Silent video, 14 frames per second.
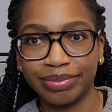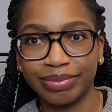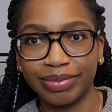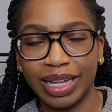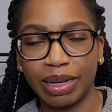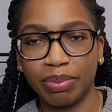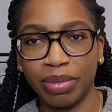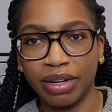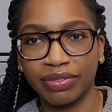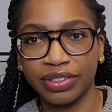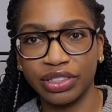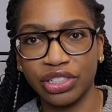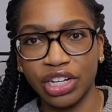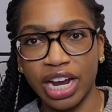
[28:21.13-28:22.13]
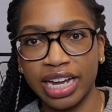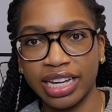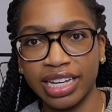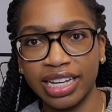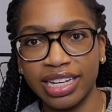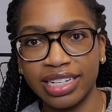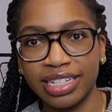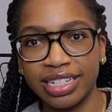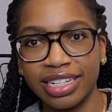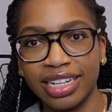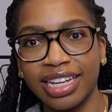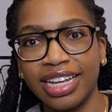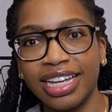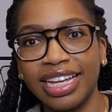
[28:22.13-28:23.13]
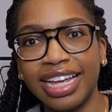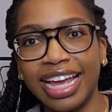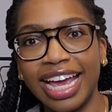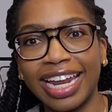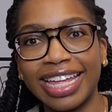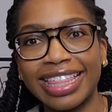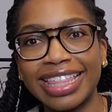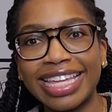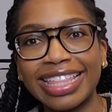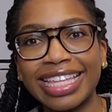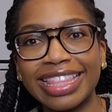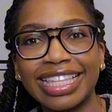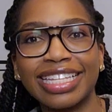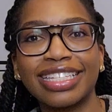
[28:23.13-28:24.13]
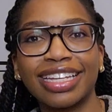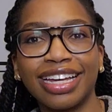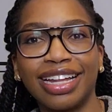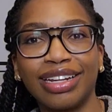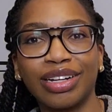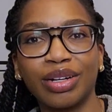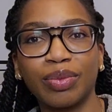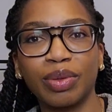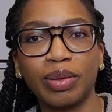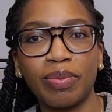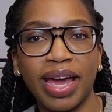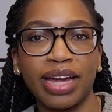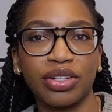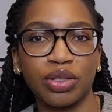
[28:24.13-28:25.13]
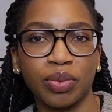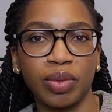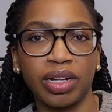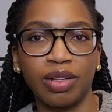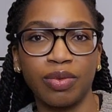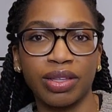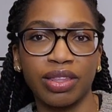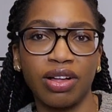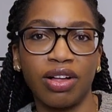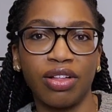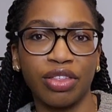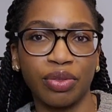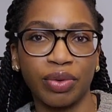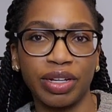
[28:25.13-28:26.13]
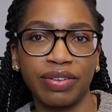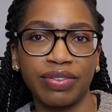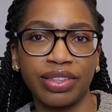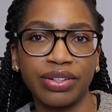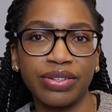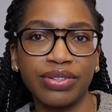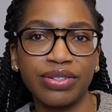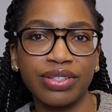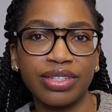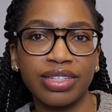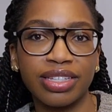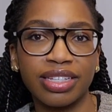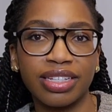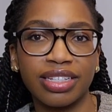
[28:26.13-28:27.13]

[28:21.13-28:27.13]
like puffer jacket. And I think that this color would match well with all three of those.